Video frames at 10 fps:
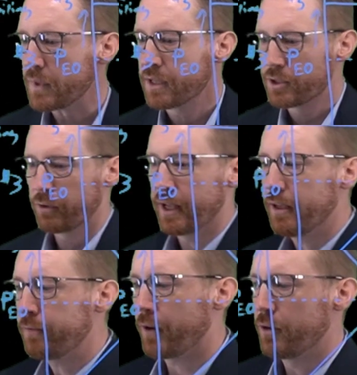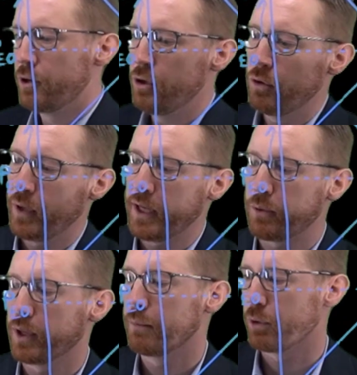So if our new
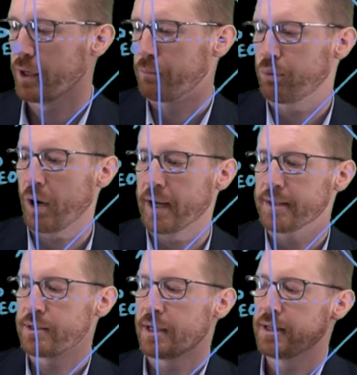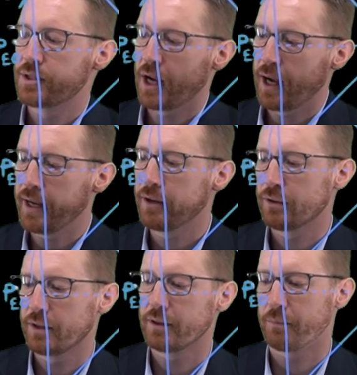equilibrium price is
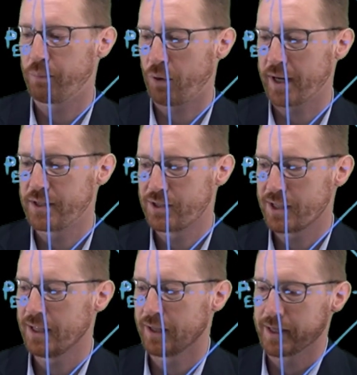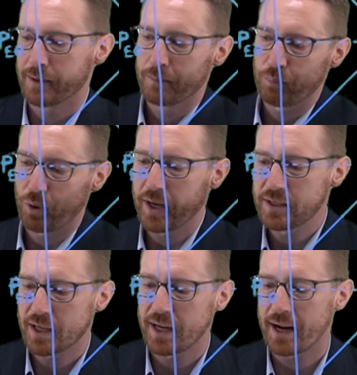higher than the price ceiling,
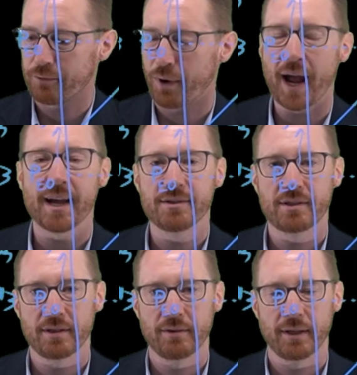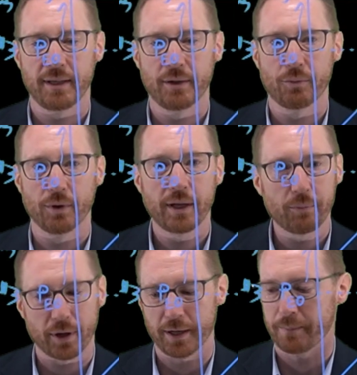price cannot rise to the
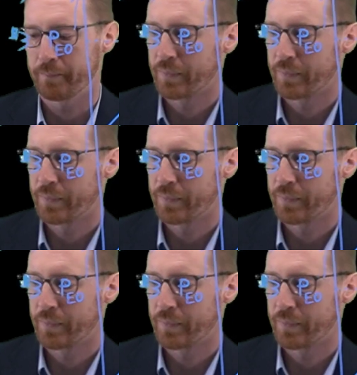equilibrium.